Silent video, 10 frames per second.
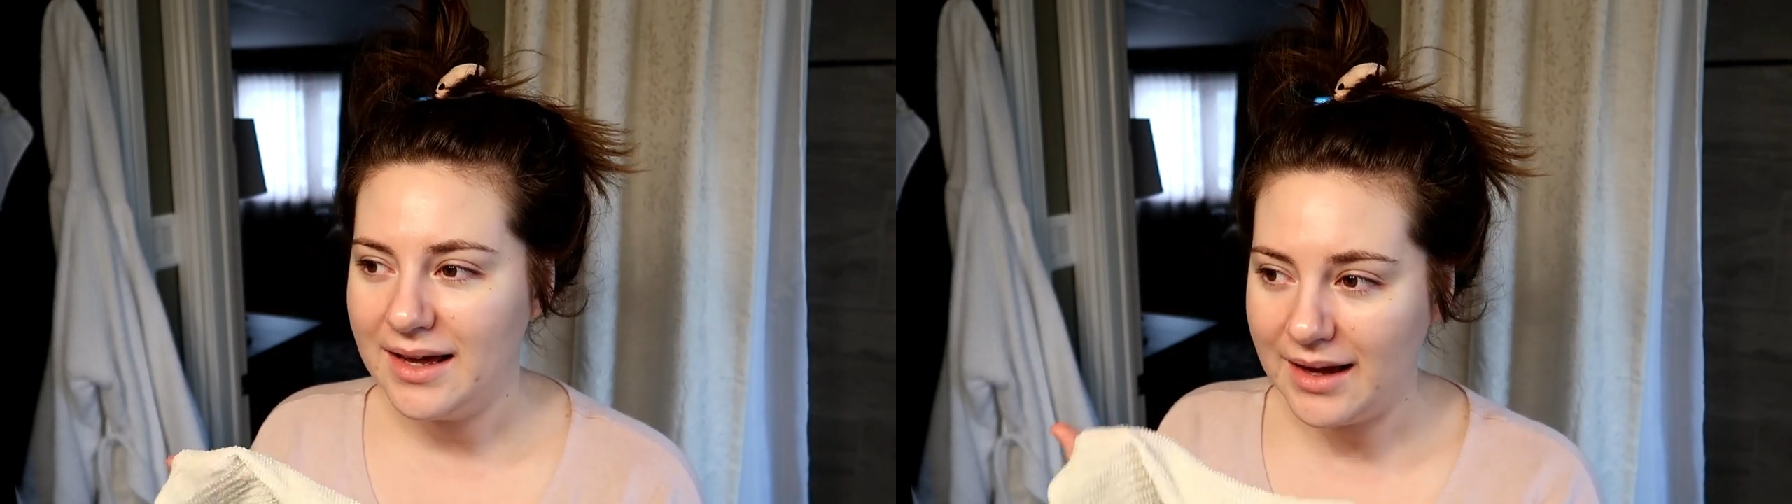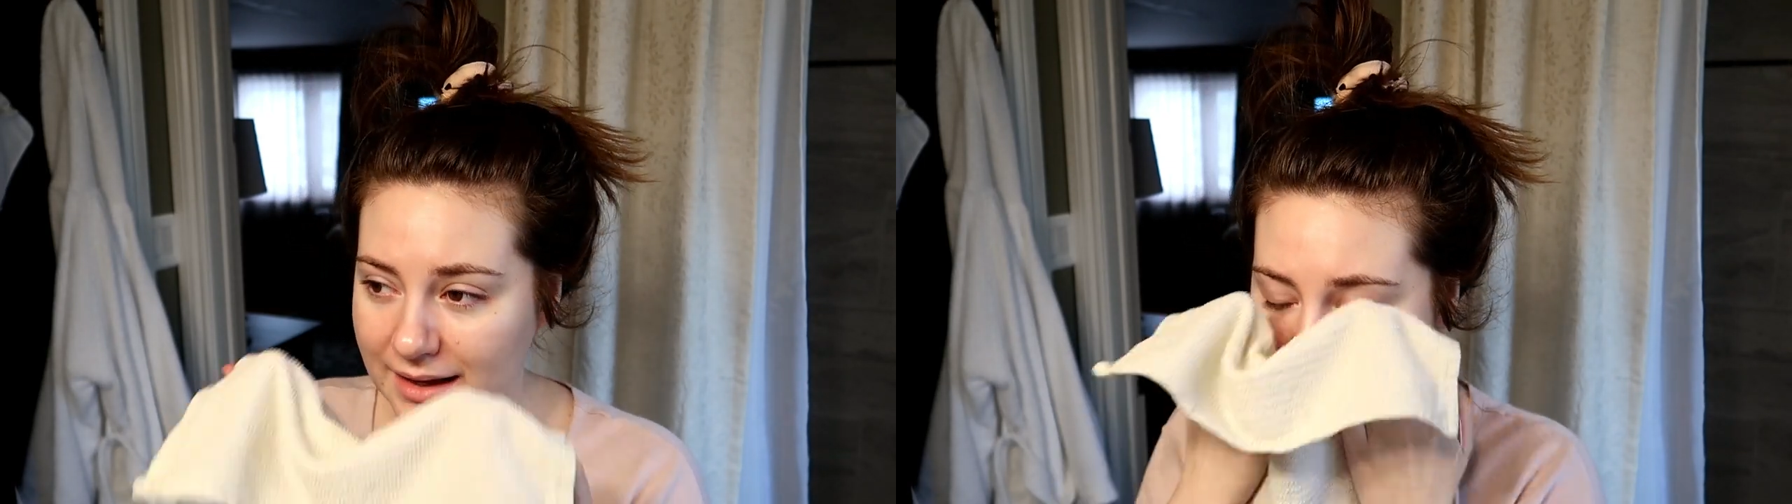
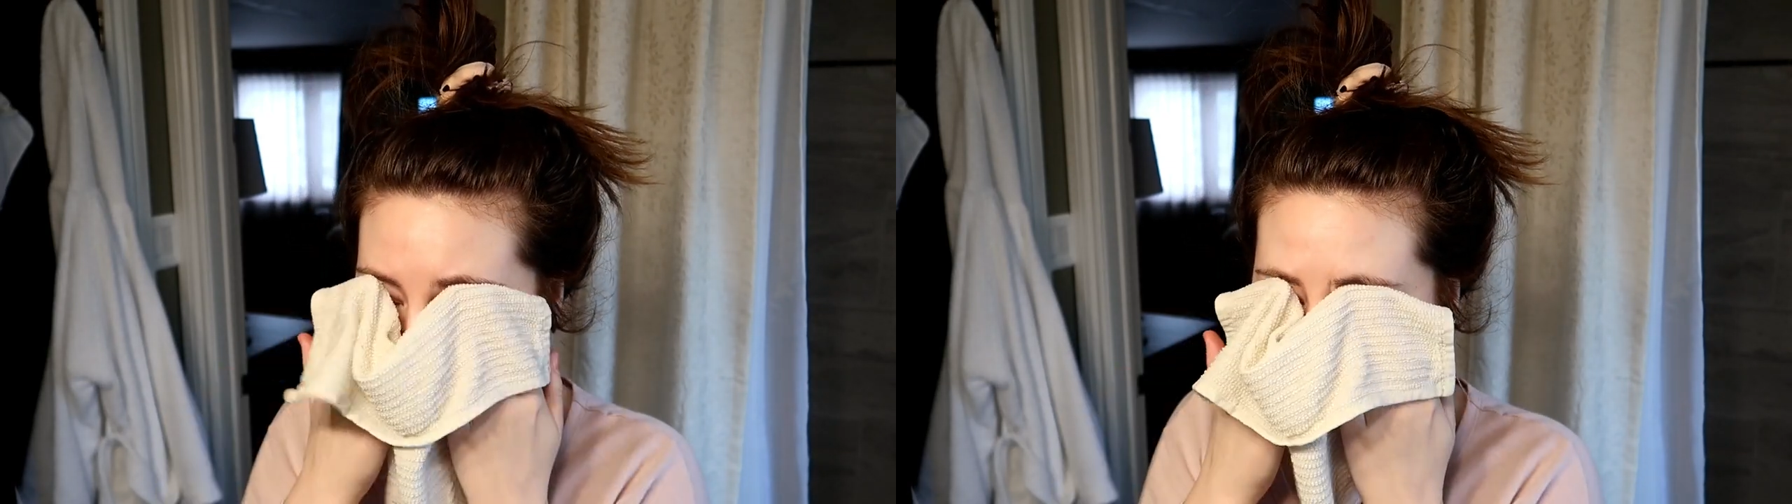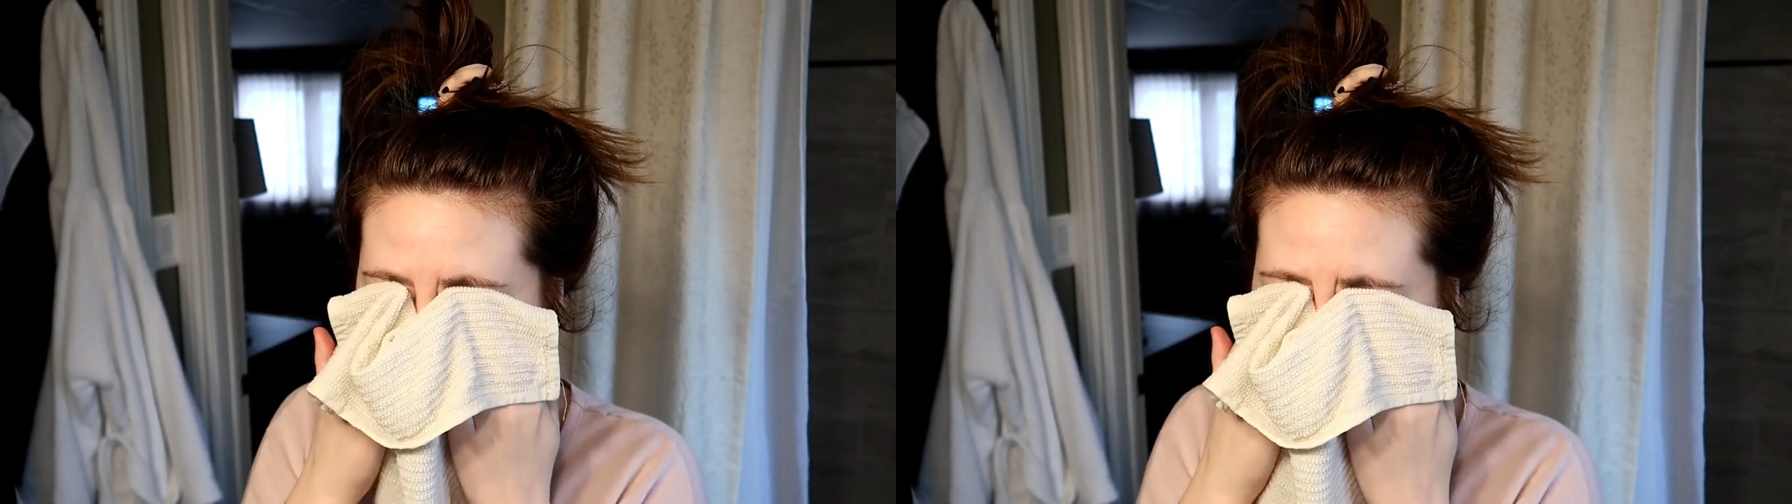
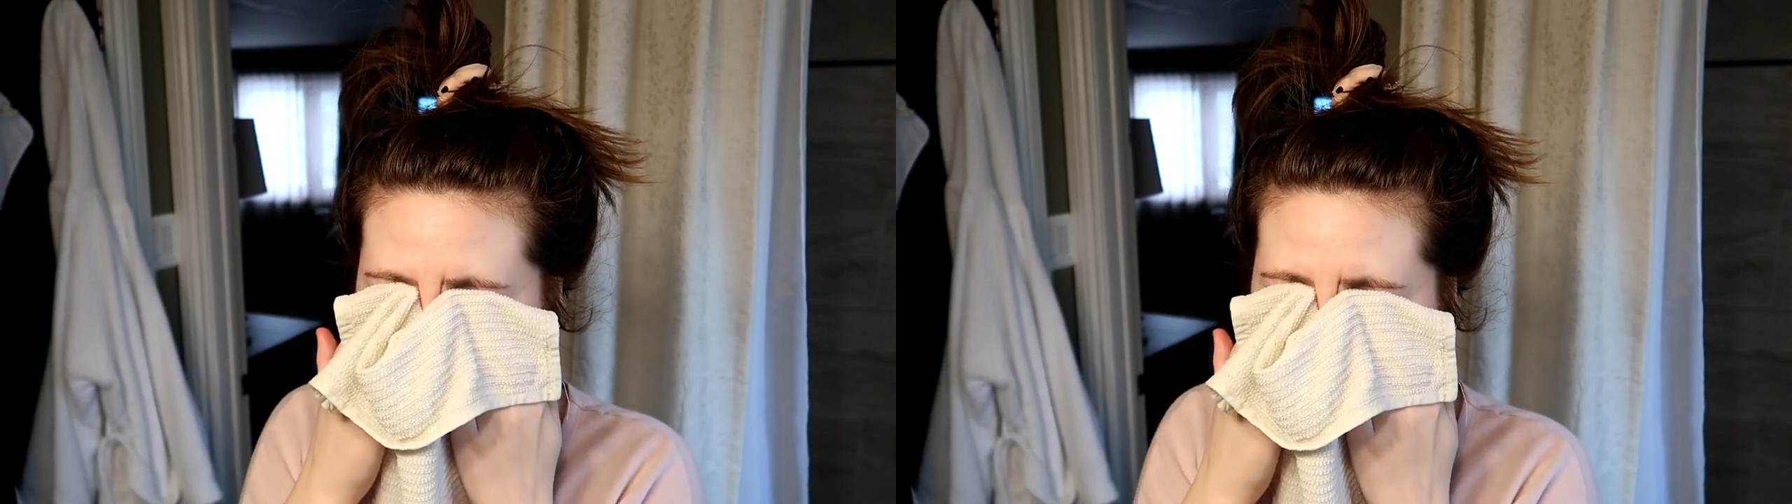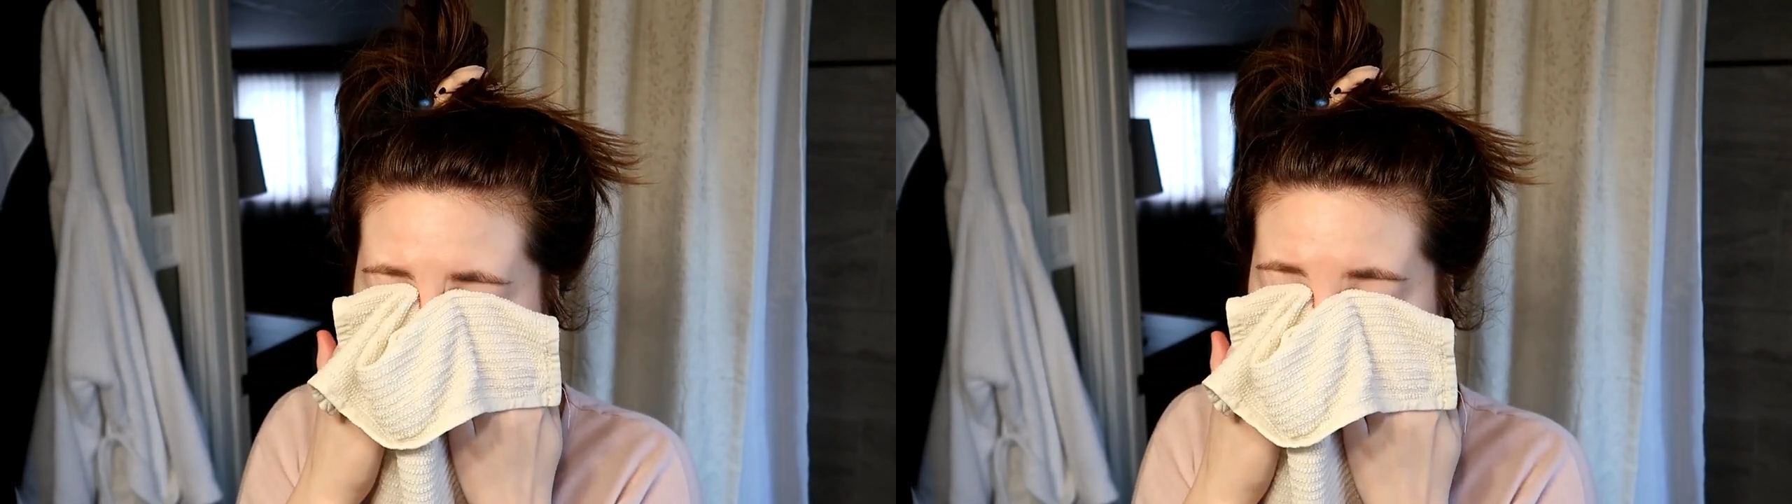and just
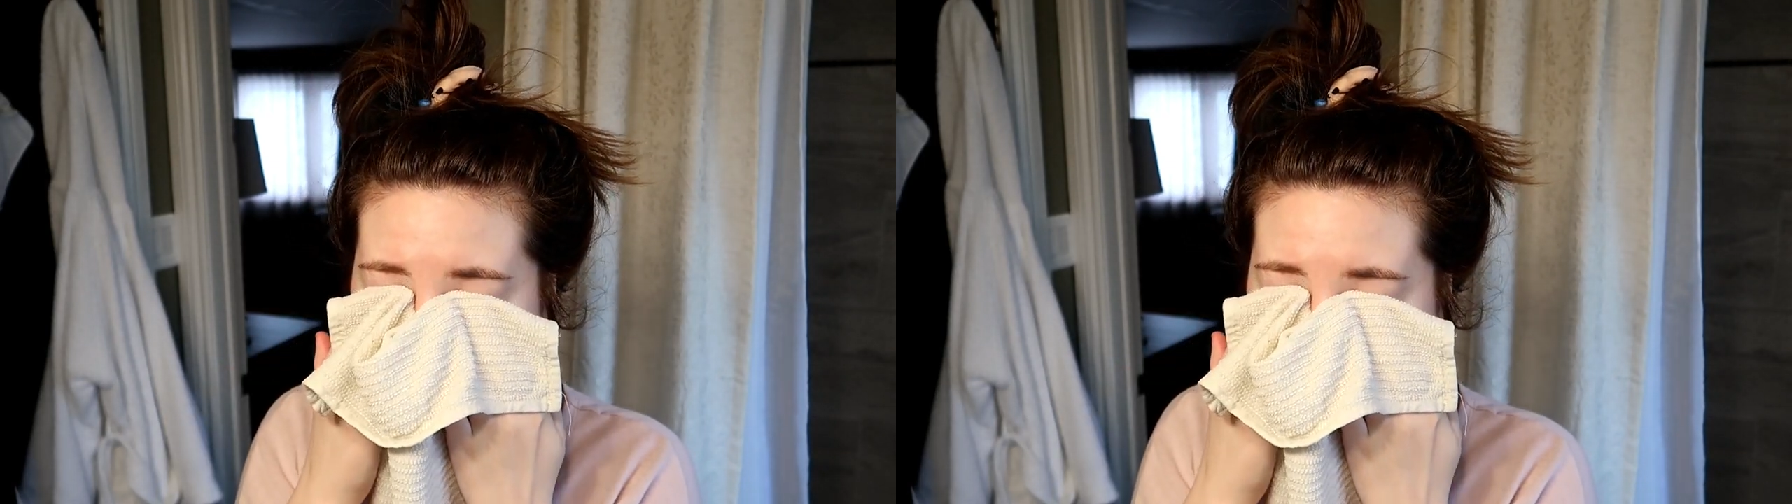kind of really